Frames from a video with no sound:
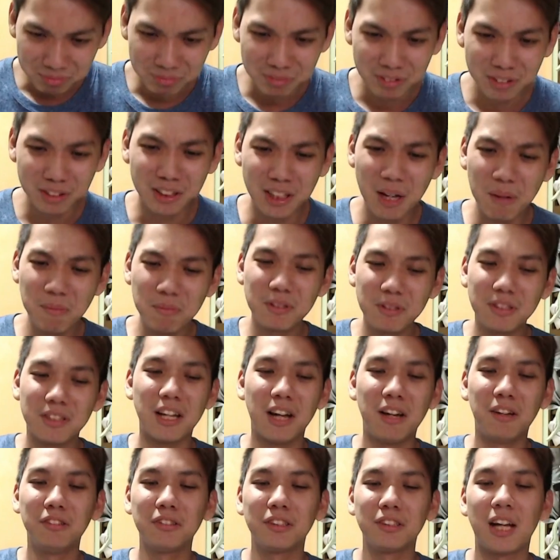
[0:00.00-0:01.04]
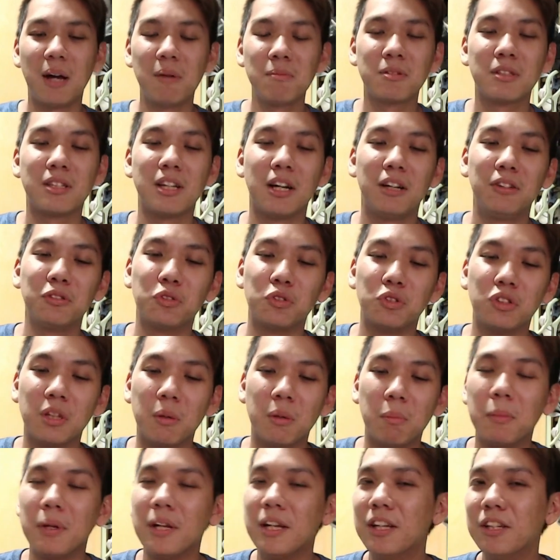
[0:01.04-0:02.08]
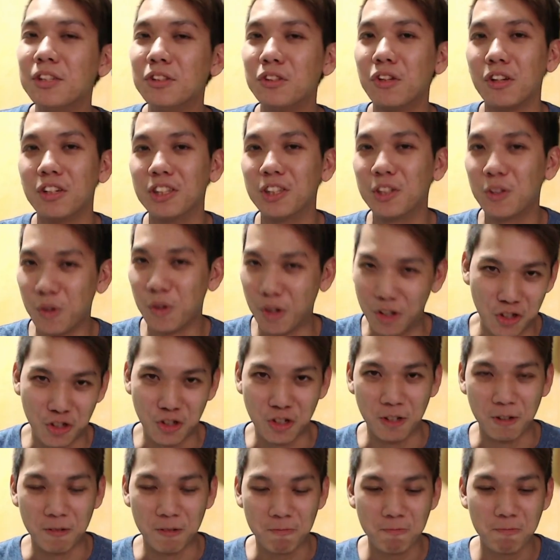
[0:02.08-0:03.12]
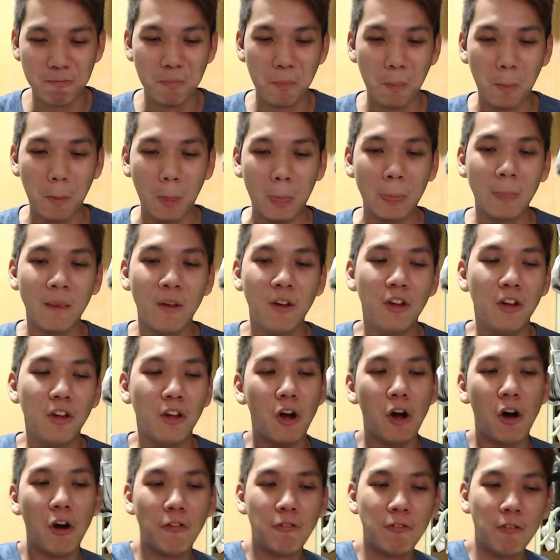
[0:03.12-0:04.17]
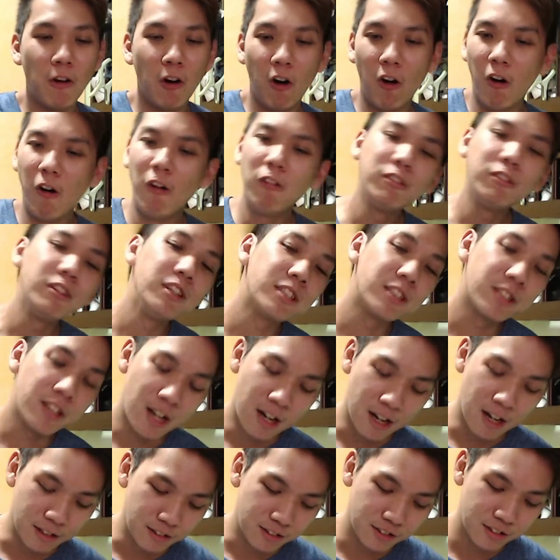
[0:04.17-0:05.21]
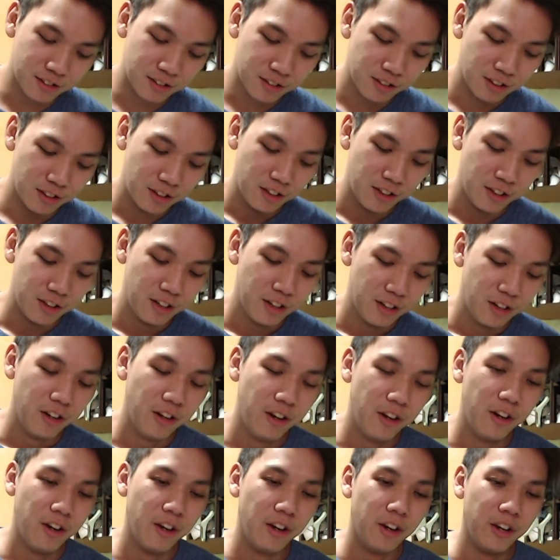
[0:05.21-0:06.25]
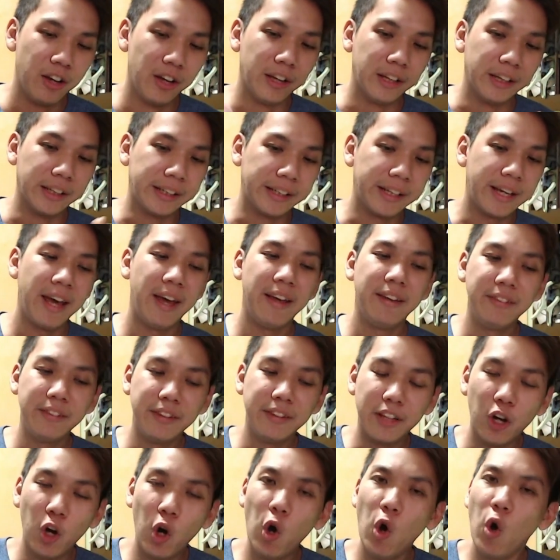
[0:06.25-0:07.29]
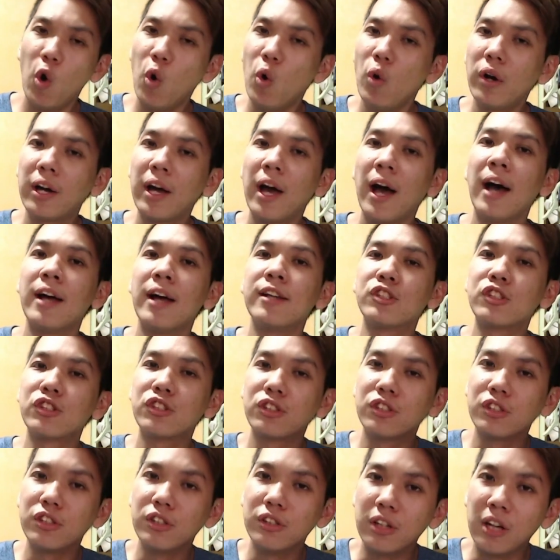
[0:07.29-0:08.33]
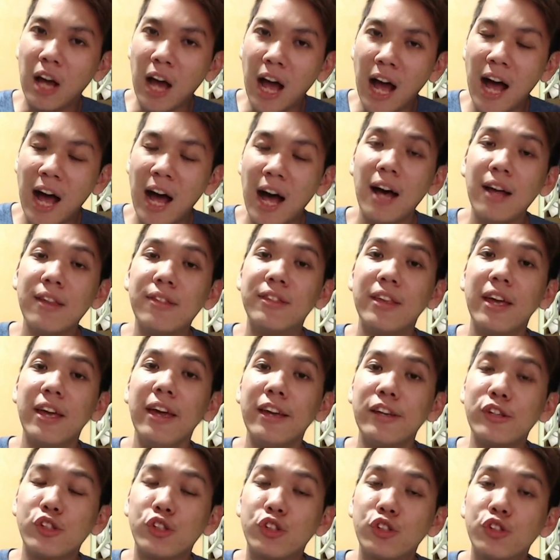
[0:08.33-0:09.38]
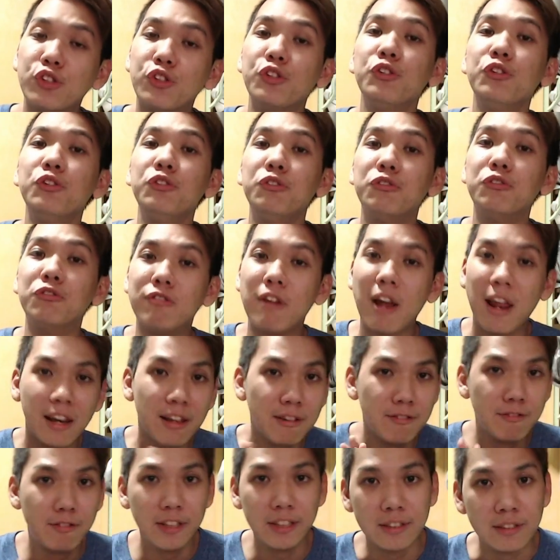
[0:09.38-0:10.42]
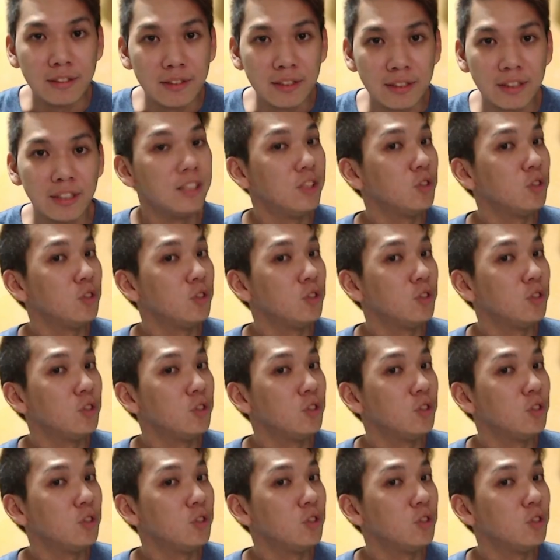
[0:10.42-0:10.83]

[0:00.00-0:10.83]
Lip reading: comes down to the $1 million question. Of all these cards, can the old cards, are they still relevant in